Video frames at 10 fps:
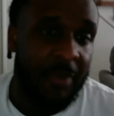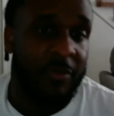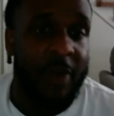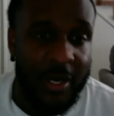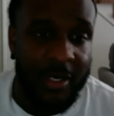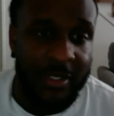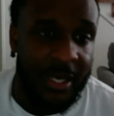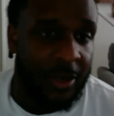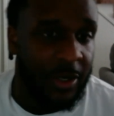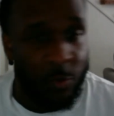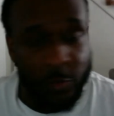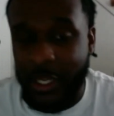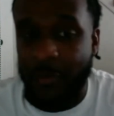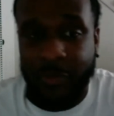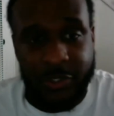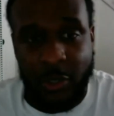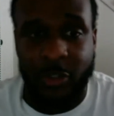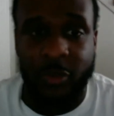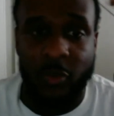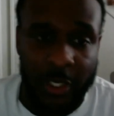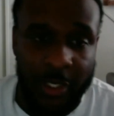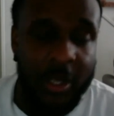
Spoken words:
Friday to Saturday, or would that restart the new week?